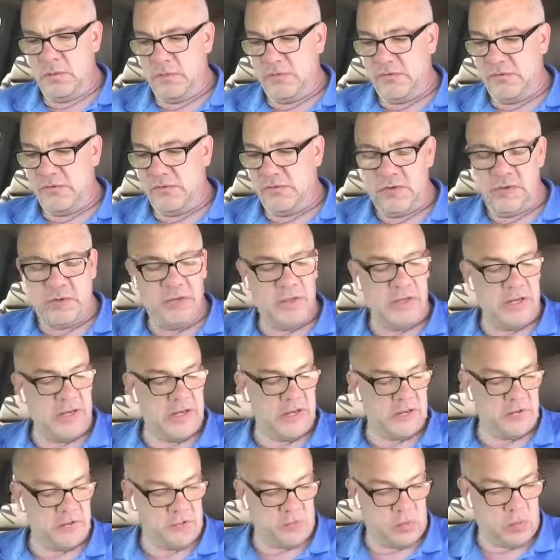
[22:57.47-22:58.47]
Still
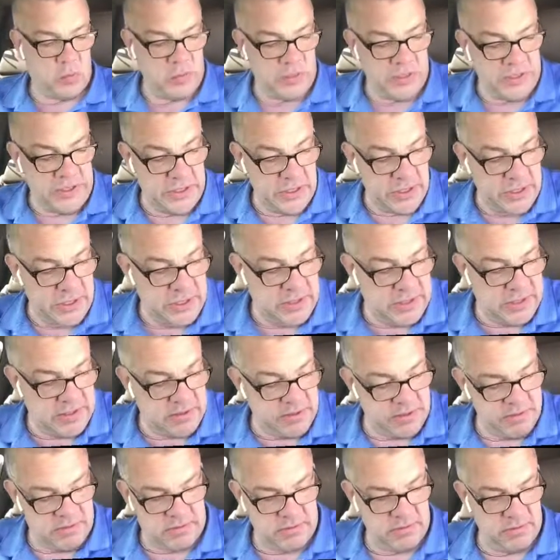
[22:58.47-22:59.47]
at
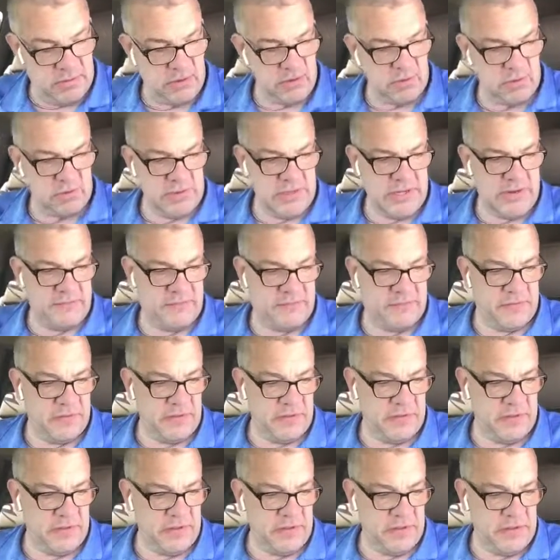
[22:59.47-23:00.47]
29, left
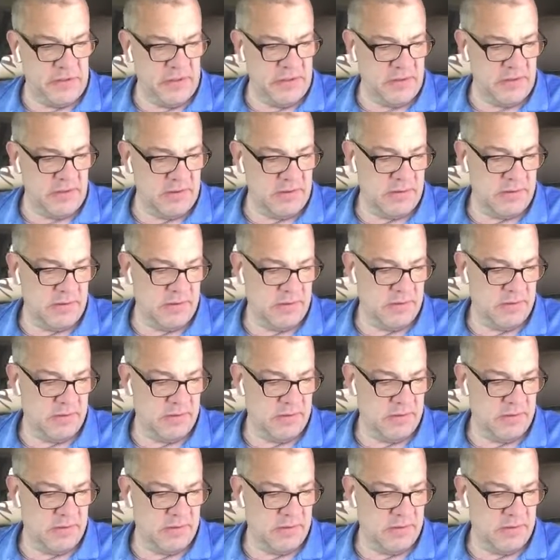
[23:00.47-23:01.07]
in the